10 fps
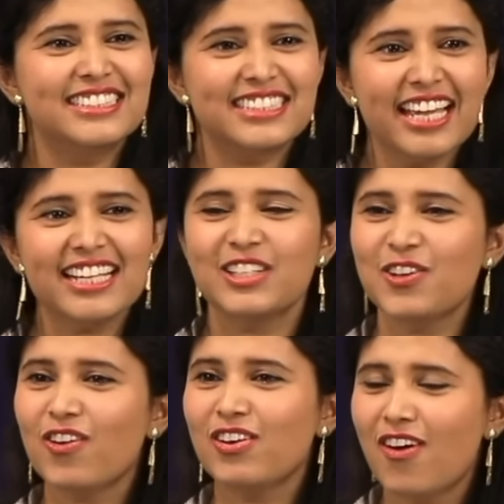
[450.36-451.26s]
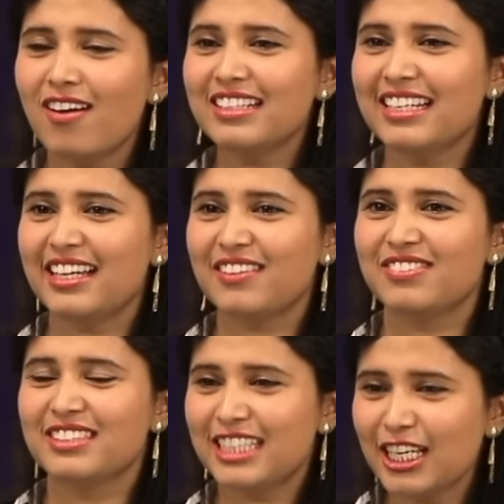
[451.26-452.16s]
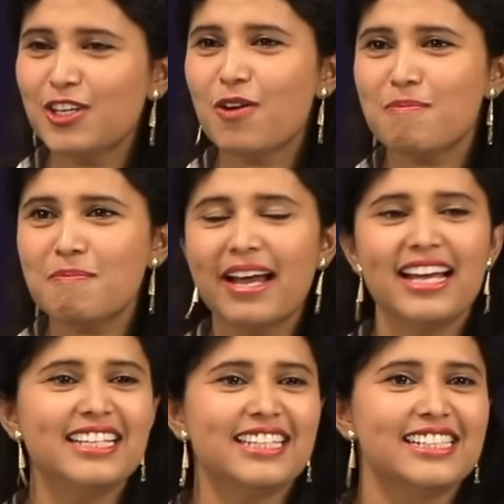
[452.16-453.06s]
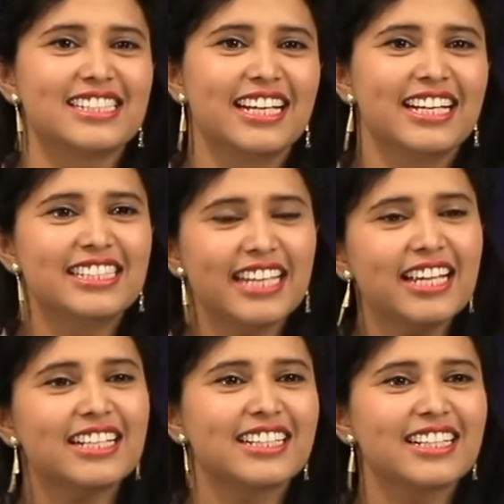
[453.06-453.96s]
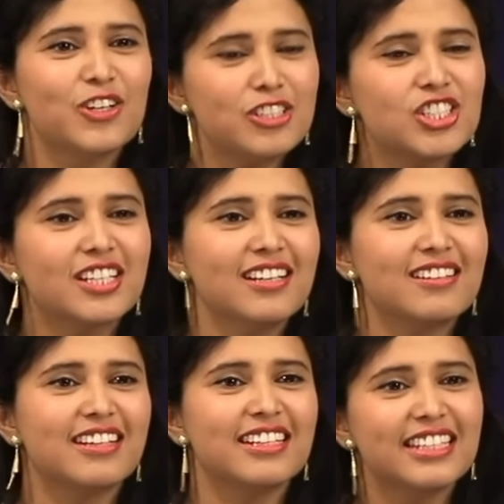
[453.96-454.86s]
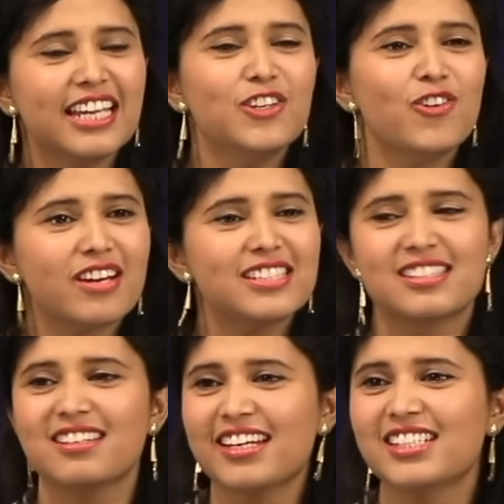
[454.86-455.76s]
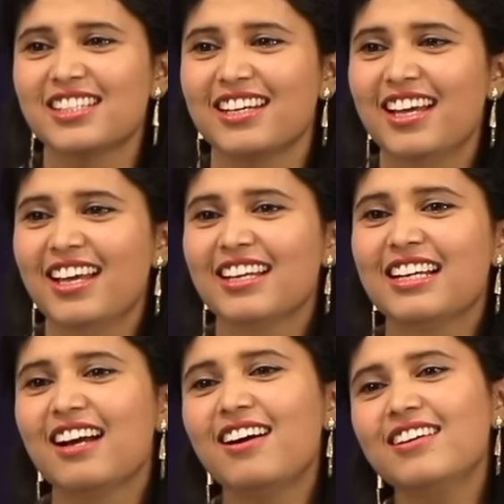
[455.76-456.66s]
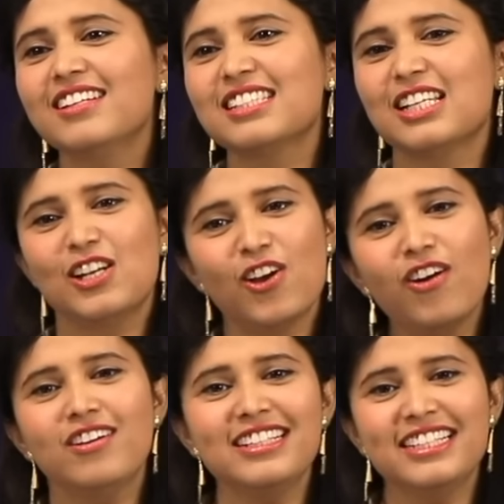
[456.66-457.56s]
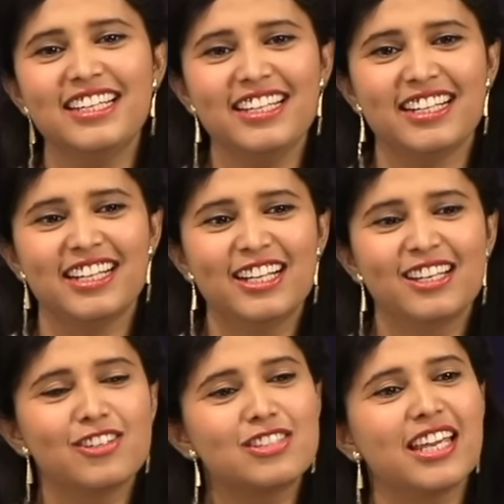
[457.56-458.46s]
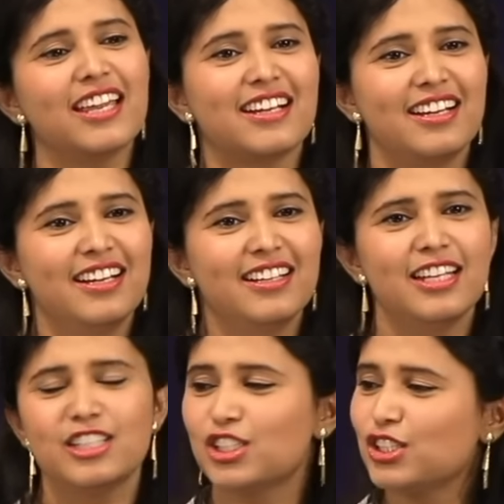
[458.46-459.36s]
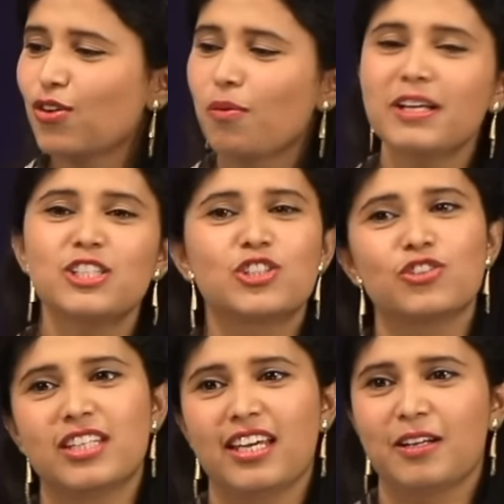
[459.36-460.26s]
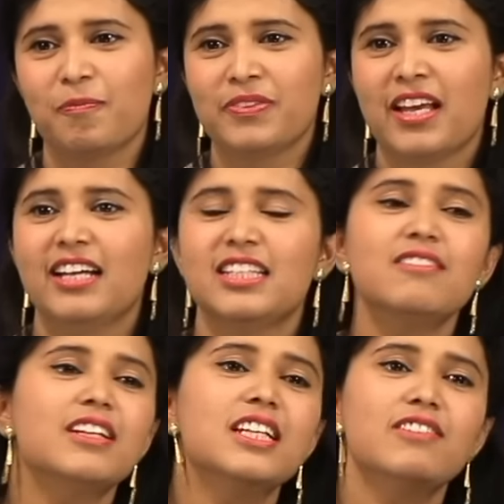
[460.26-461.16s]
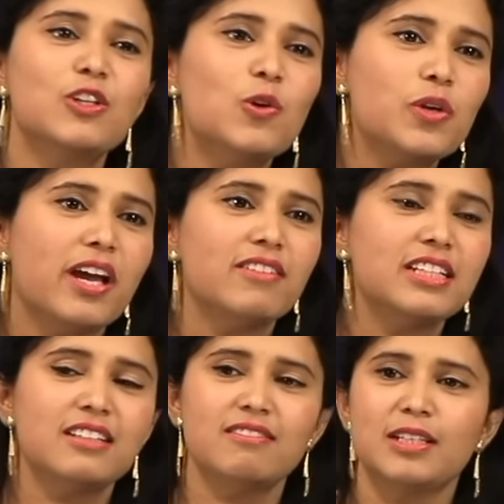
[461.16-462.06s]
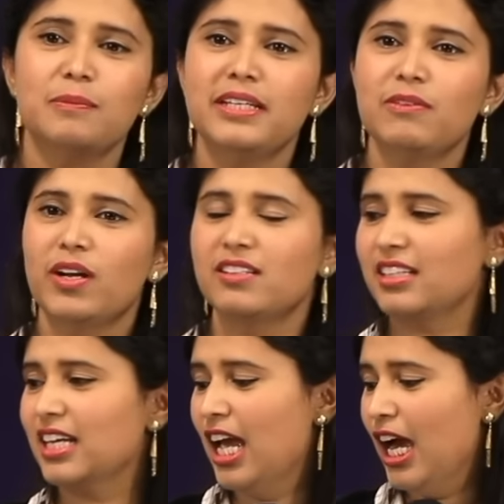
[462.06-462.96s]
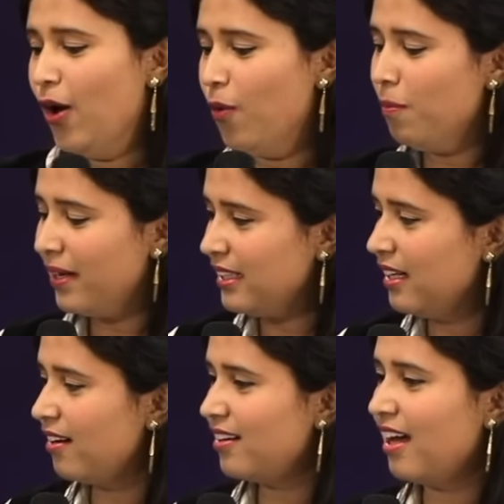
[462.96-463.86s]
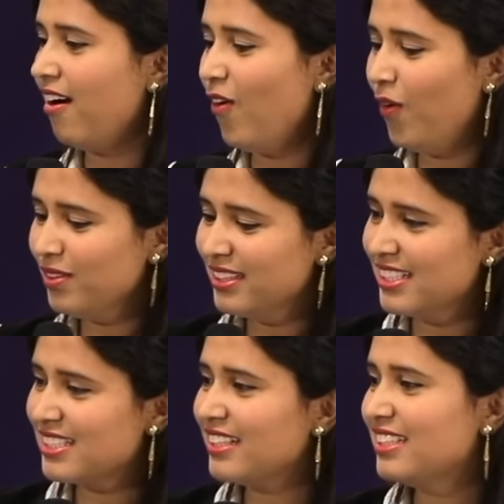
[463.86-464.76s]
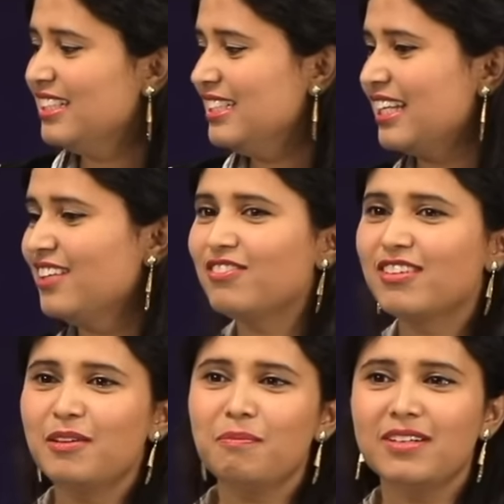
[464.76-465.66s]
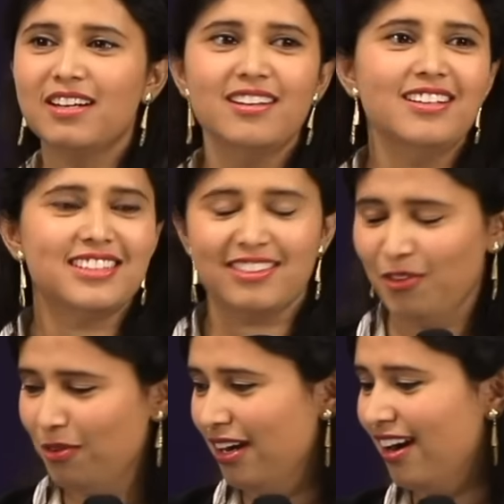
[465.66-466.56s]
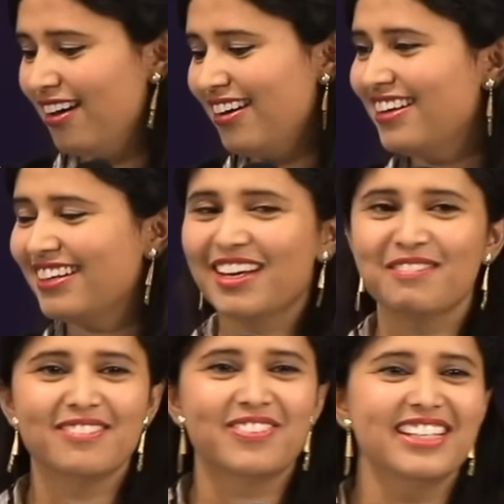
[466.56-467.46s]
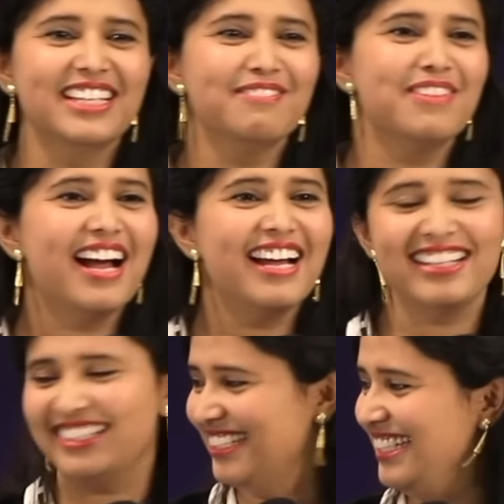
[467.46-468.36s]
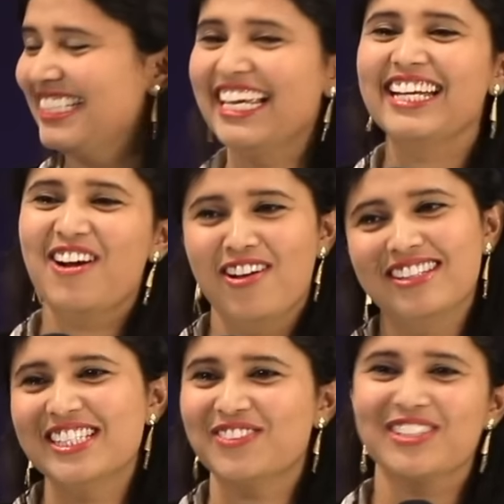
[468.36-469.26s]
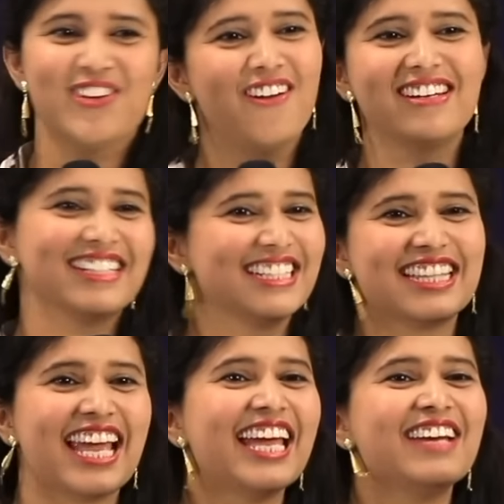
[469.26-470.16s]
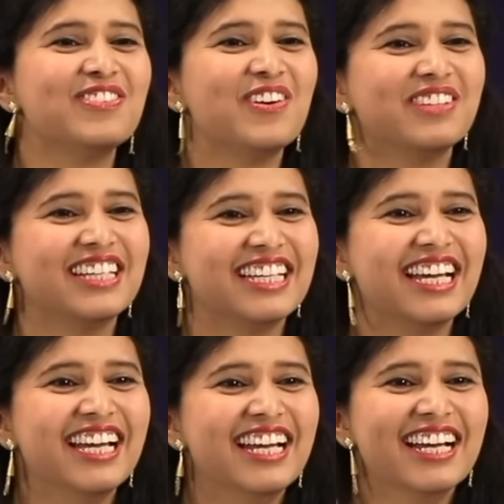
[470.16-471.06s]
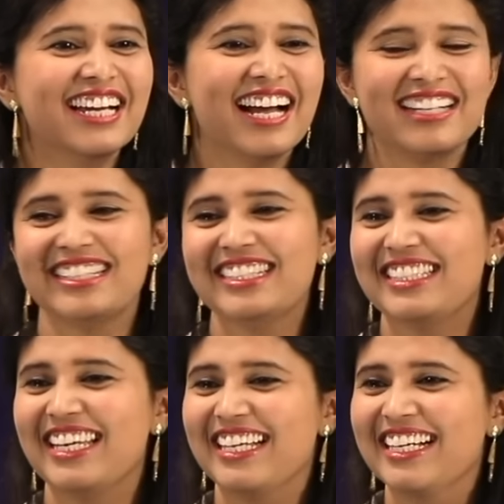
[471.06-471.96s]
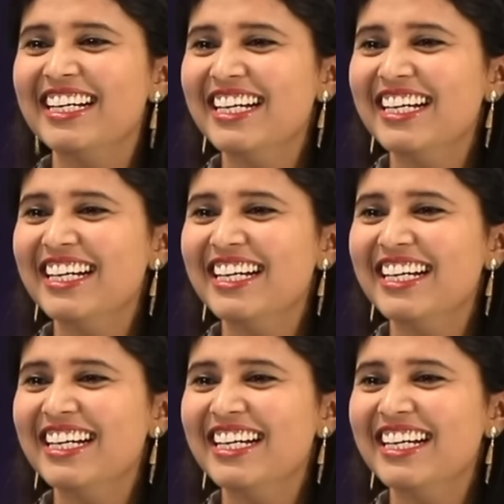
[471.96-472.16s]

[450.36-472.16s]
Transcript: Take your long life. Take your marriage. Take your children. Take your restoration. God is longing to take. There is so much to take. I think one day we'll go to heaven and we'll be wondering, oh my God, all this I didn't take from earth. Oh God, I'm feeling bad. I didn't take. All this was already there for me. I didn't take.